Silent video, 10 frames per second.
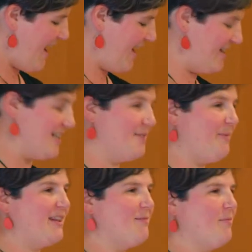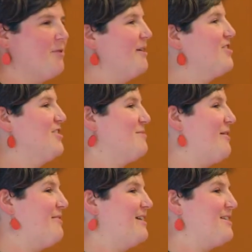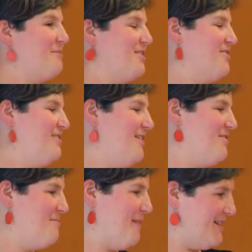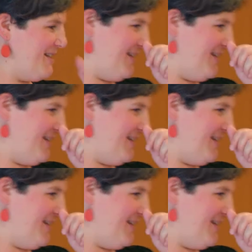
and I suspect there may be questions about that, so I shall let you come back to